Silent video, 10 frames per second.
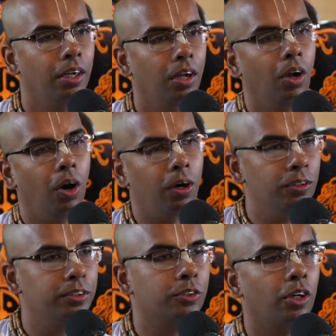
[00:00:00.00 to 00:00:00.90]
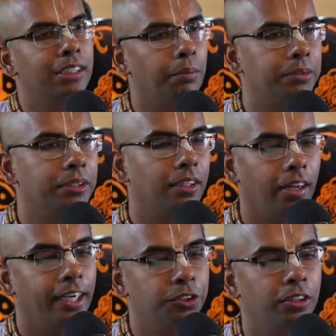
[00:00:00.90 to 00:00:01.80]
all those concepts are
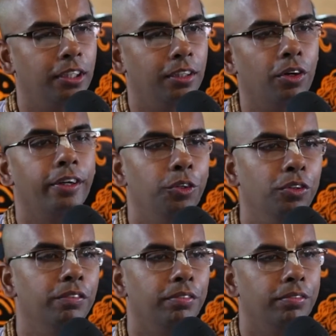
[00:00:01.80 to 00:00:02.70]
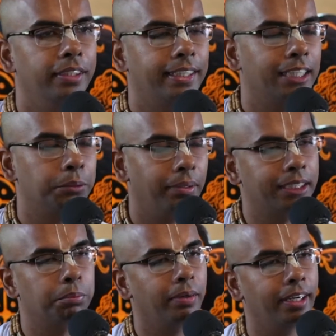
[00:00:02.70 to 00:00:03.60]
actually not new. This has been
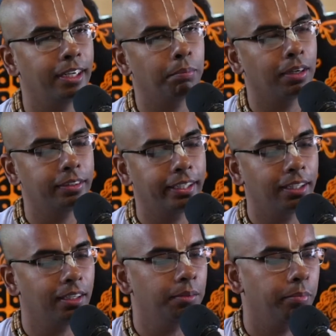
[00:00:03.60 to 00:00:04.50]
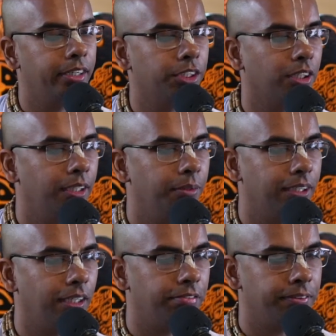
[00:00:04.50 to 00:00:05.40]
explained in Bhagavad Gita by Krishna himself.